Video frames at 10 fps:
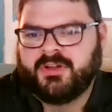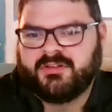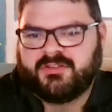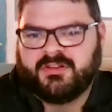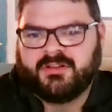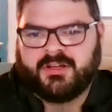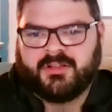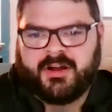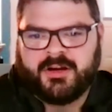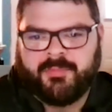you get to see like
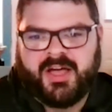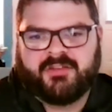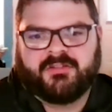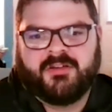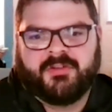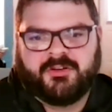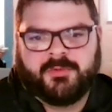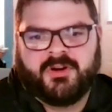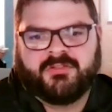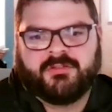a lot of your past life and
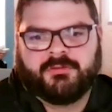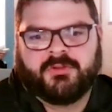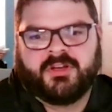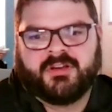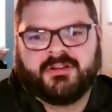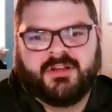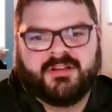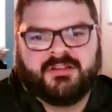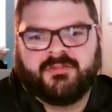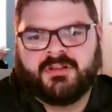experiences through like a
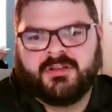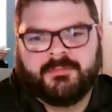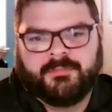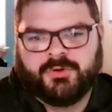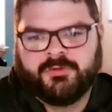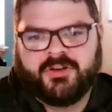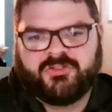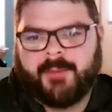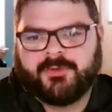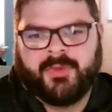DVD Blu-ray
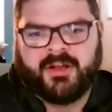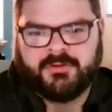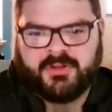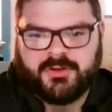chapter menu.